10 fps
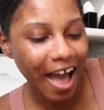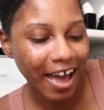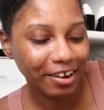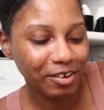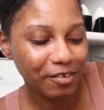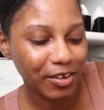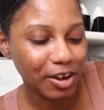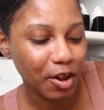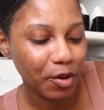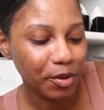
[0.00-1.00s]
I don't
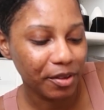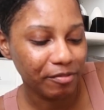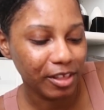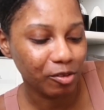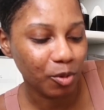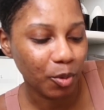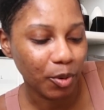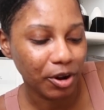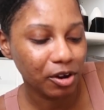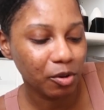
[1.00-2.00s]
even know if this will
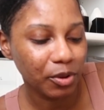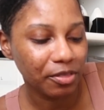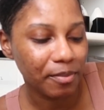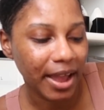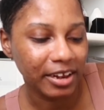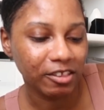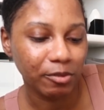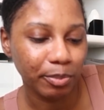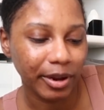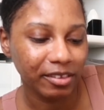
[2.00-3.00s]
work with my
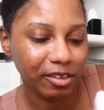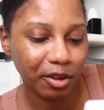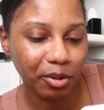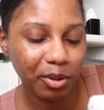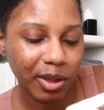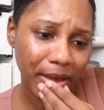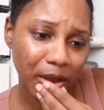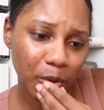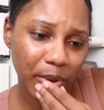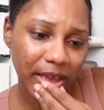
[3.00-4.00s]
Nespresso,
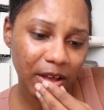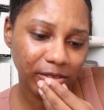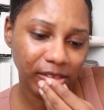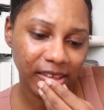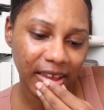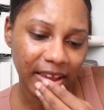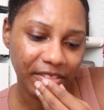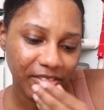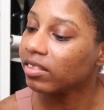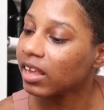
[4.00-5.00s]
but we gonna see.
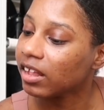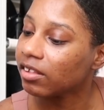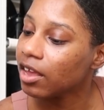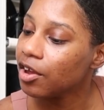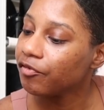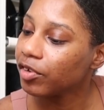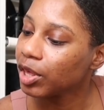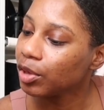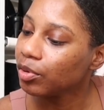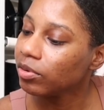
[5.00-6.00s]
It says for
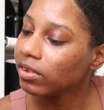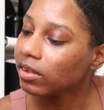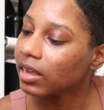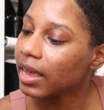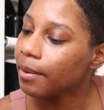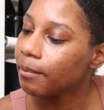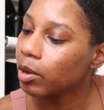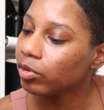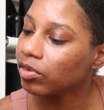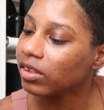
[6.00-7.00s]
use in
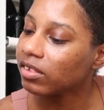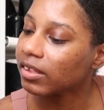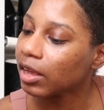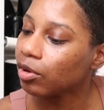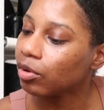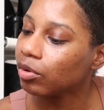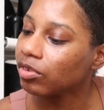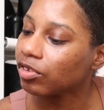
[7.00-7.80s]
most single